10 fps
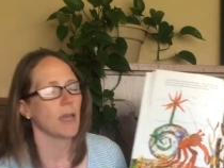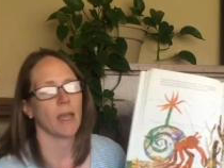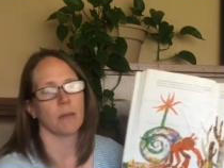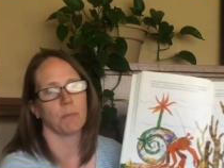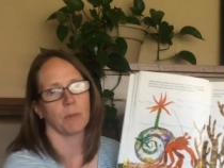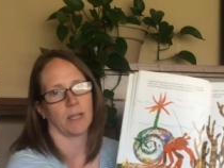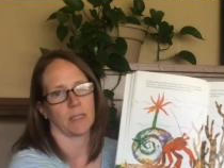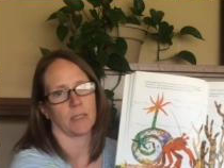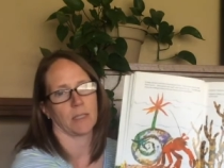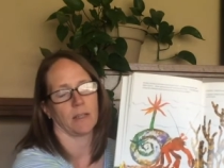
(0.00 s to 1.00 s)
and
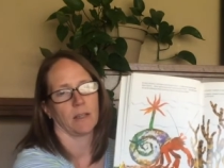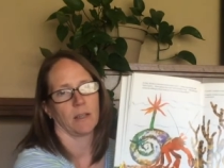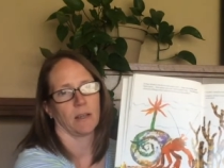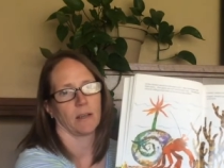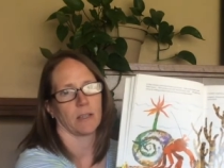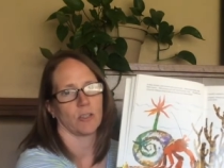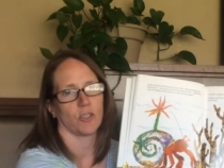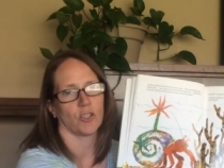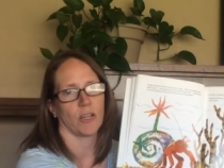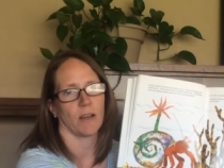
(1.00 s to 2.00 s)
placed it on his
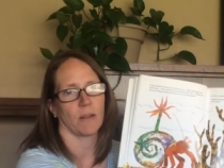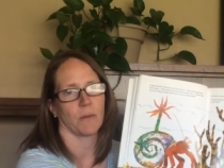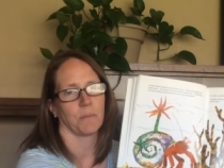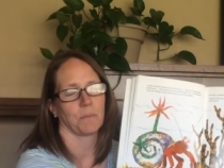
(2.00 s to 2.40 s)
shell.